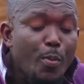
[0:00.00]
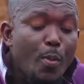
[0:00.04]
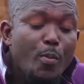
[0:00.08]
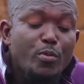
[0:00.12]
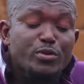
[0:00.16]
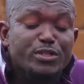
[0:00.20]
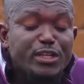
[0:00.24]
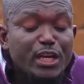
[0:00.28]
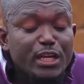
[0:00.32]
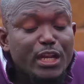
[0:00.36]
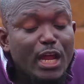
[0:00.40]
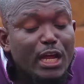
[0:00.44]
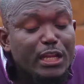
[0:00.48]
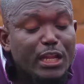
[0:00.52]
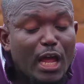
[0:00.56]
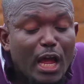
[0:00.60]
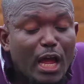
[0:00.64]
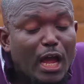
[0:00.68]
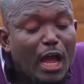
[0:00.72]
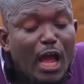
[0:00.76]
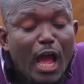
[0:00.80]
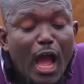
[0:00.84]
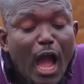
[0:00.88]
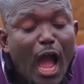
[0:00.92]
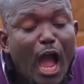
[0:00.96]
You people say
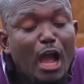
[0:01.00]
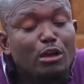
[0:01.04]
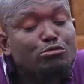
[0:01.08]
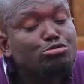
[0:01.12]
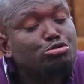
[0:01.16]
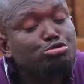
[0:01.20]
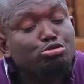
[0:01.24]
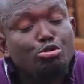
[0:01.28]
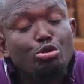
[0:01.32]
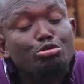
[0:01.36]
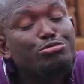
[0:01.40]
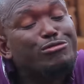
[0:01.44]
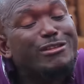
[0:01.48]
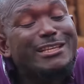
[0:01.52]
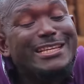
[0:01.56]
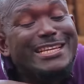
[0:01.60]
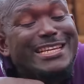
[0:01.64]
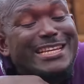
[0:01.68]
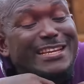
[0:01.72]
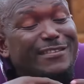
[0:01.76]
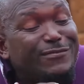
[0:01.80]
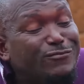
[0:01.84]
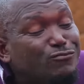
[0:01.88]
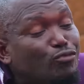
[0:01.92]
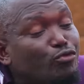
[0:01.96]
that I should not
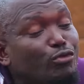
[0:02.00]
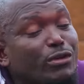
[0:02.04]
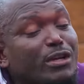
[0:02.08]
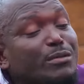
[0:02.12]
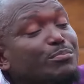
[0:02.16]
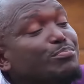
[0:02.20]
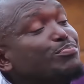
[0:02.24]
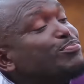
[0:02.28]
live to